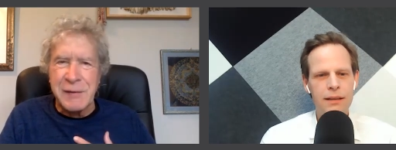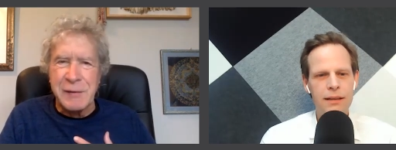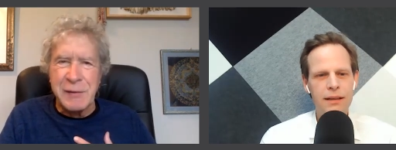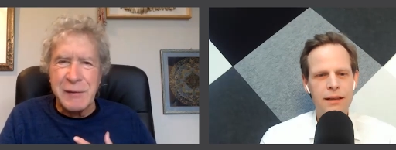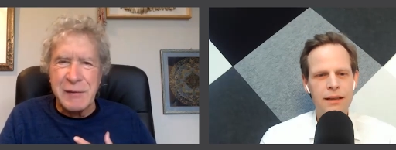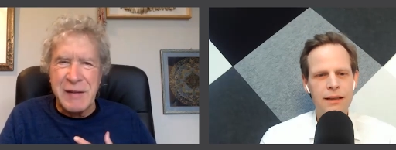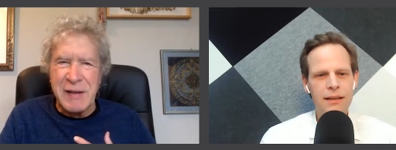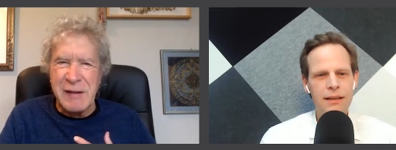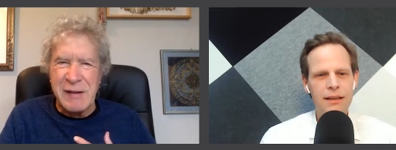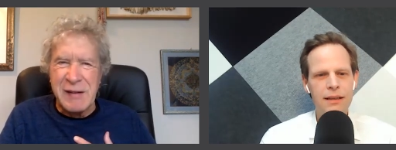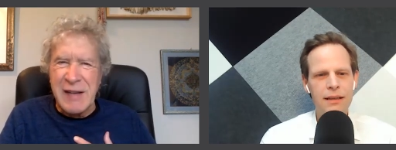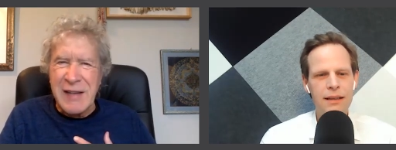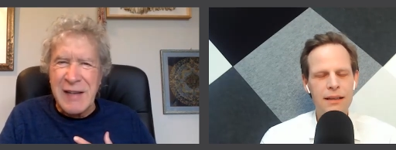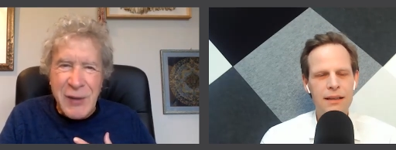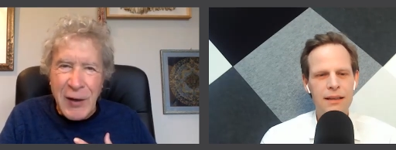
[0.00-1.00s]
Speaker 1: It would
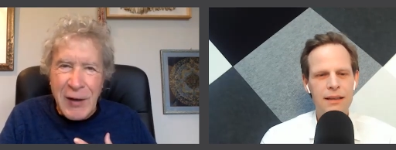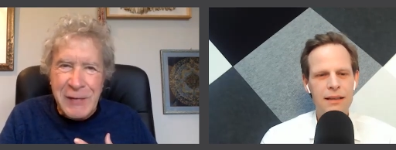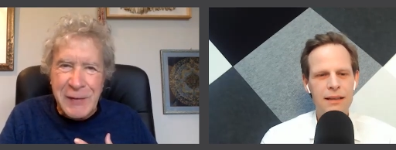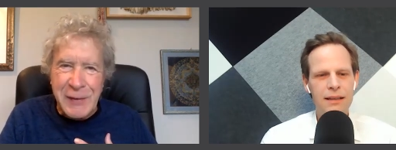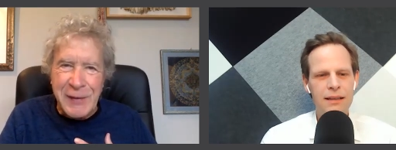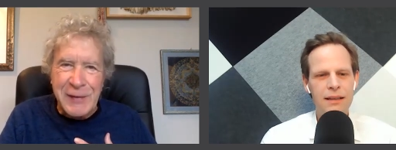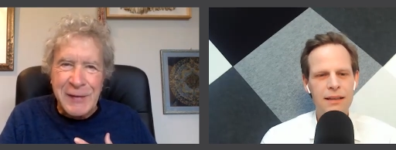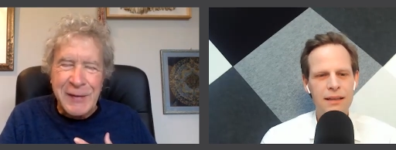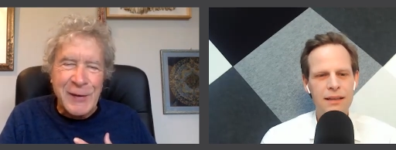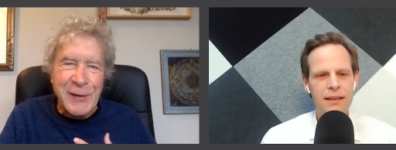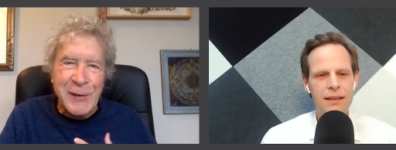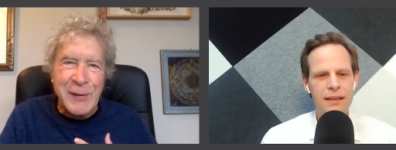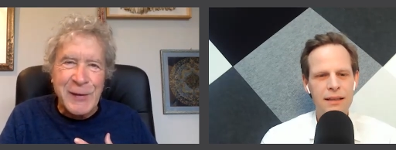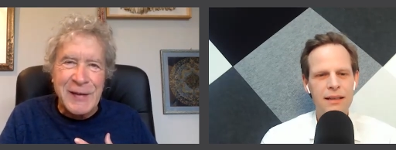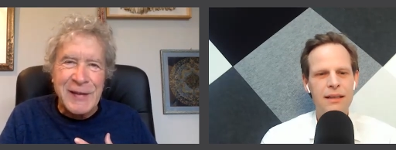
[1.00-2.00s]
taste awful, you
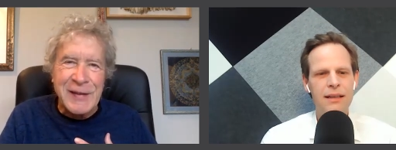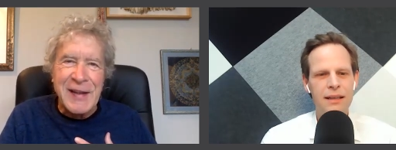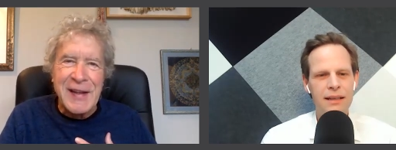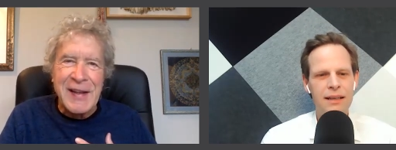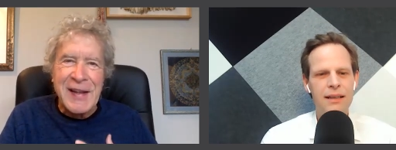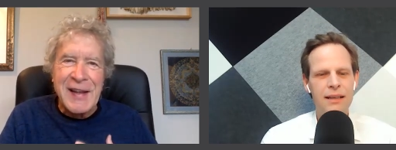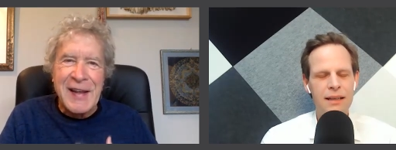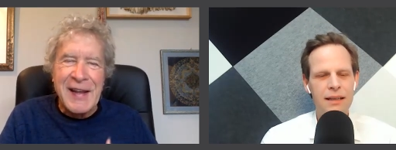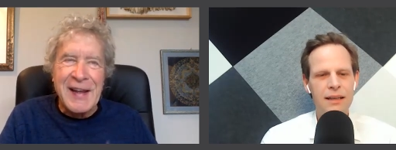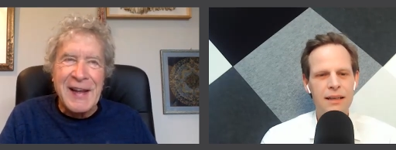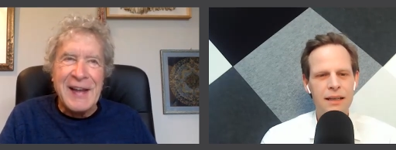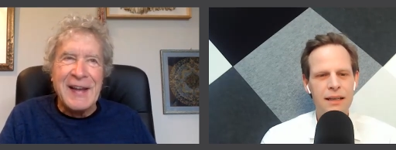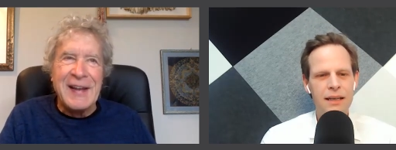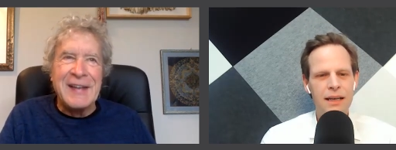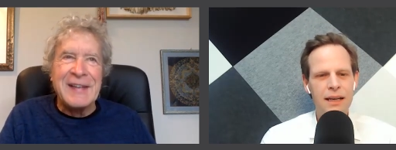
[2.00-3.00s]
know. And
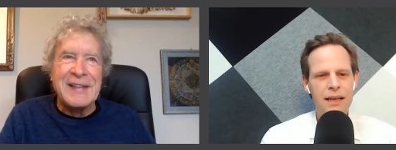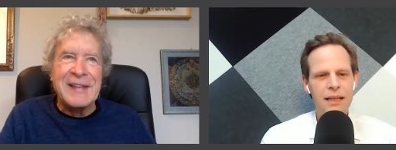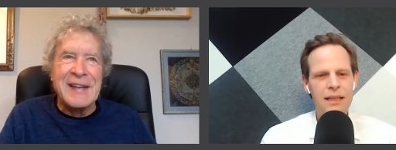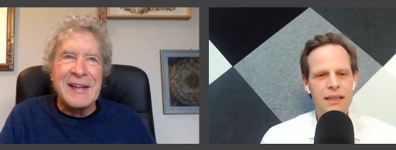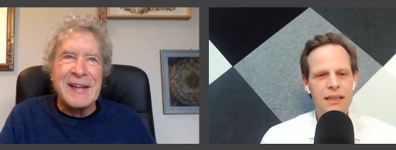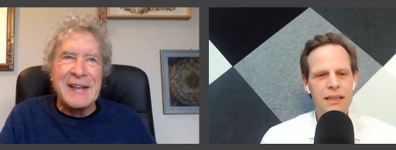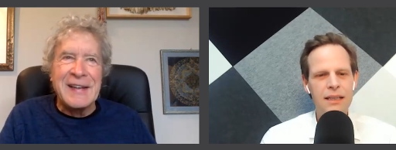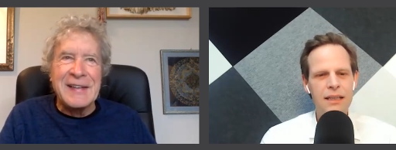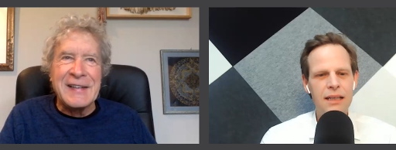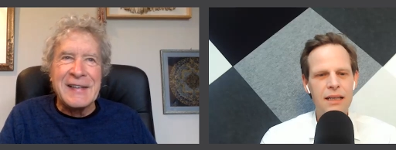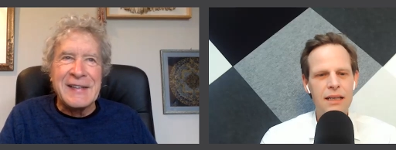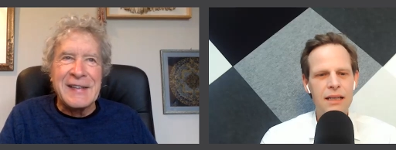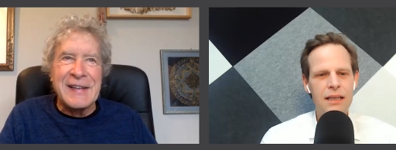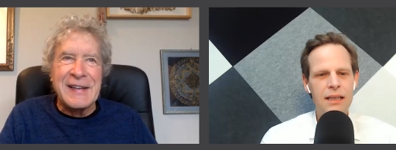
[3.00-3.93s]
and and